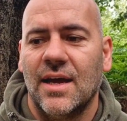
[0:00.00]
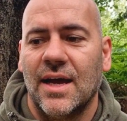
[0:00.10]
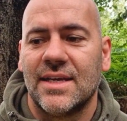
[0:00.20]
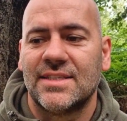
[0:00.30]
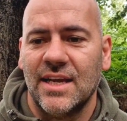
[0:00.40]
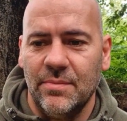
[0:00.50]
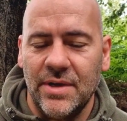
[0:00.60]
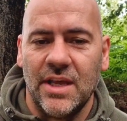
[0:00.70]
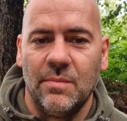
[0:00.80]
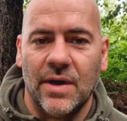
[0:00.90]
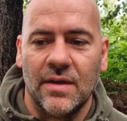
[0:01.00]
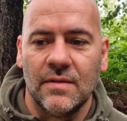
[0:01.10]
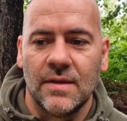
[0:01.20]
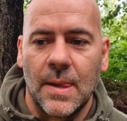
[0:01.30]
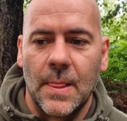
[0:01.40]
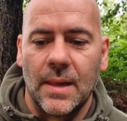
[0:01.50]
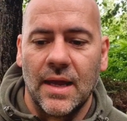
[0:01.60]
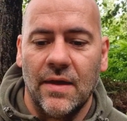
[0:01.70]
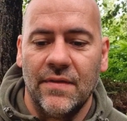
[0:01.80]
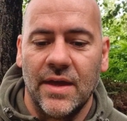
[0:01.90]
I sent them an email,
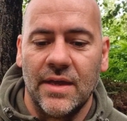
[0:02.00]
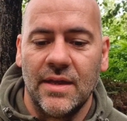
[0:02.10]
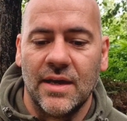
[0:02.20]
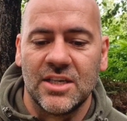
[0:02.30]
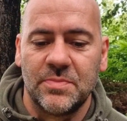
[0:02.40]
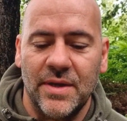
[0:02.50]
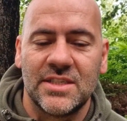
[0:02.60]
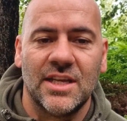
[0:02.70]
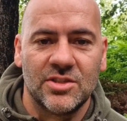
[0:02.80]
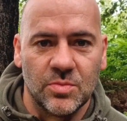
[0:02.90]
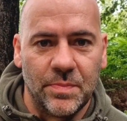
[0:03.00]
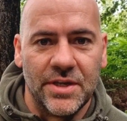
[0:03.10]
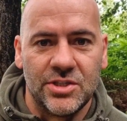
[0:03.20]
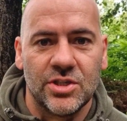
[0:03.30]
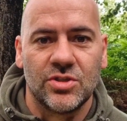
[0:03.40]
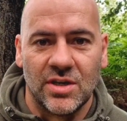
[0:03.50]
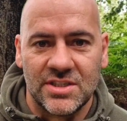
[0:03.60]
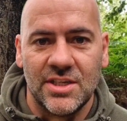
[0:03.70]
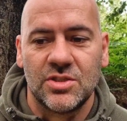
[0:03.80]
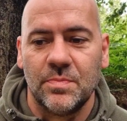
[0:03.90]
and they asked me to send some pictures, so I
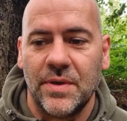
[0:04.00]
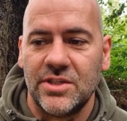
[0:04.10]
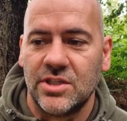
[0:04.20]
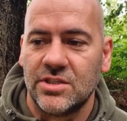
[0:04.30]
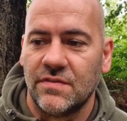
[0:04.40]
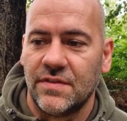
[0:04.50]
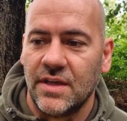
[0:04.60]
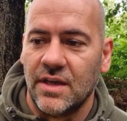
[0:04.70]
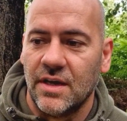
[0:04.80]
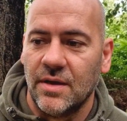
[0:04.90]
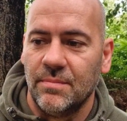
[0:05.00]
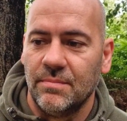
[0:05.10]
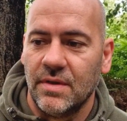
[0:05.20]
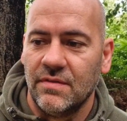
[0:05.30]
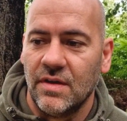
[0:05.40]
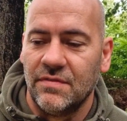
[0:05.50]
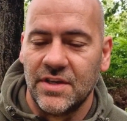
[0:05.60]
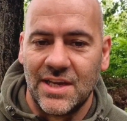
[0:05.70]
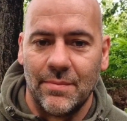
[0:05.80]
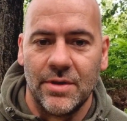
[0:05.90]
sent some pictures of
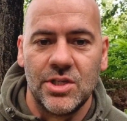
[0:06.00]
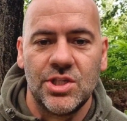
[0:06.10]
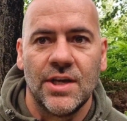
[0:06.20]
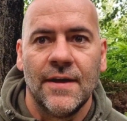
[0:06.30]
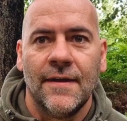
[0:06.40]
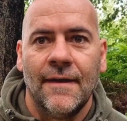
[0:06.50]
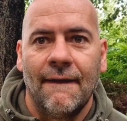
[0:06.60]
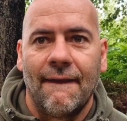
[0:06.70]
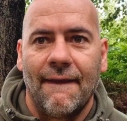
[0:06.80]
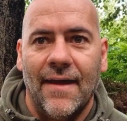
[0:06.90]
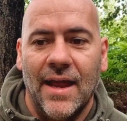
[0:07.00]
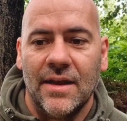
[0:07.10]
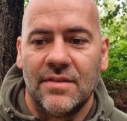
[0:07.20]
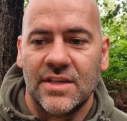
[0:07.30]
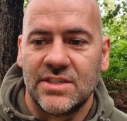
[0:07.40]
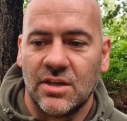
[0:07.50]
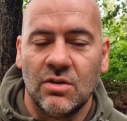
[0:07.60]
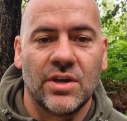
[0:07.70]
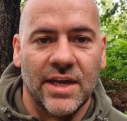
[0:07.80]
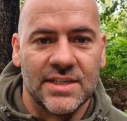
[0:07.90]
the damage, and they said,
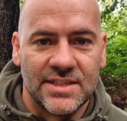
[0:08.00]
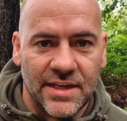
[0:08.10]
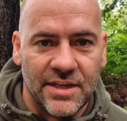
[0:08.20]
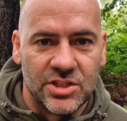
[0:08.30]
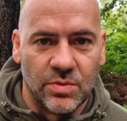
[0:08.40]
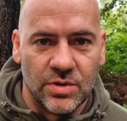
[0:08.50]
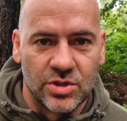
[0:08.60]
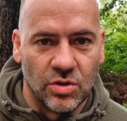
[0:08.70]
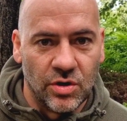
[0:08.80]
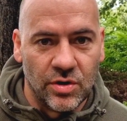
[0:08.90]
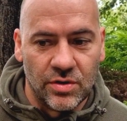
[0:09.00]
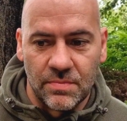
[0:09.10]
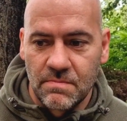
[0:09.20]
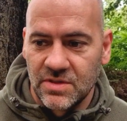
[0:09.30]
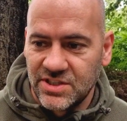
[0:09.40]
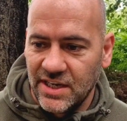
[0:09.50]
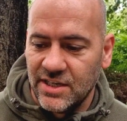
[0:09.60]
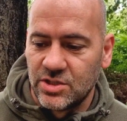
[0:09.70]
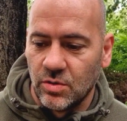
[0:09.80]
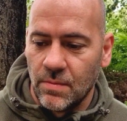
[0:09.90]
okay, send it to us. So I sent
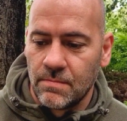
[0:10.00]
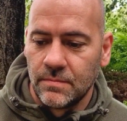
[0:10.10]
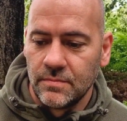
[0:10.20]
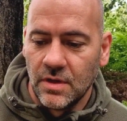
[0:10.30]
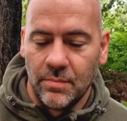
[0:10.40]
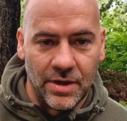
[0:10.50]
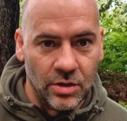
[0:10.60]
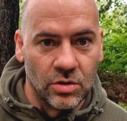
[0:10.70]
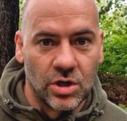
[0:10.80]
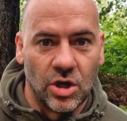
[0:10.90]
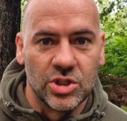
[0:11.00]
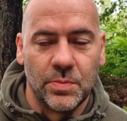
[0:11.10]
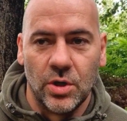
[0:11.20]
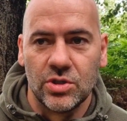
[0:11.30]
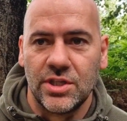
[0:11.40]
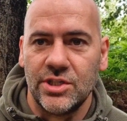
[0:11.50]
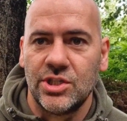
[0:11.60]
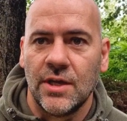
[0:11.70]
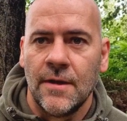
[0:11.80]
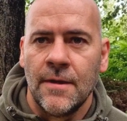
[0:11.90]
it to them at my own cost,
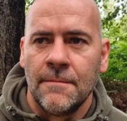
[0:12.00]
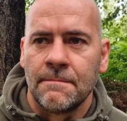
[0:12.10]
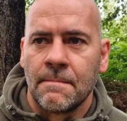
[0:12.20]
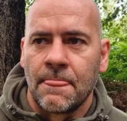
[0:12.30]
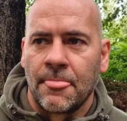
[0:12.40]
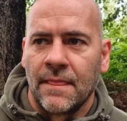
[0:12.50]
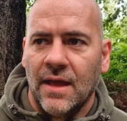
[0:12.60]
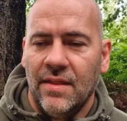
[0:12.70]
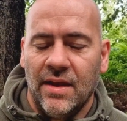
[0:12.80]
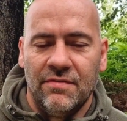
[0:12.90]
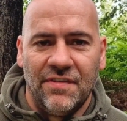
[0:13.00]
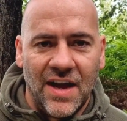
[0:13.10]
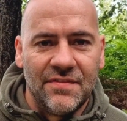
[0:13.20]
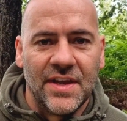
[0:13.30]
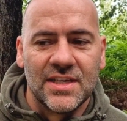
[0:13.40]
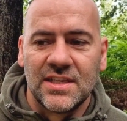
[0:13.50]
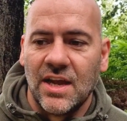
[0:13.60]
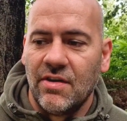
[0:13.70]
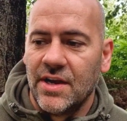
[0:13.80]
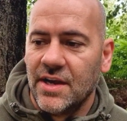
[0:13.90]
postage, and then 5 days
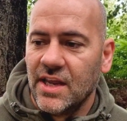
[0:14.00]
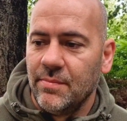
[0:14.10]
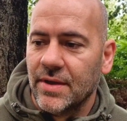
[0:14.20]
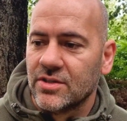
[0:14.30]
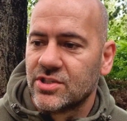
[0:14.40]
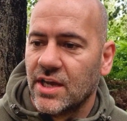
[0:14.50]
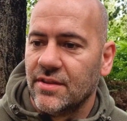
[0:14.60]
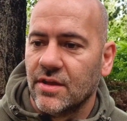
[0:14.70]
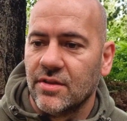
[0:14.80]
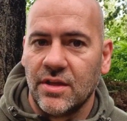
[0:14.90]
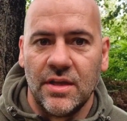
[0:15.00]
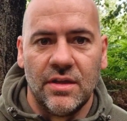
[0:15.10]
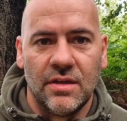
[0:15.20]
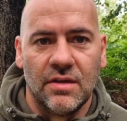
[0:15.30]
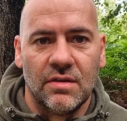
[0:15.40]
later I had an email saying that the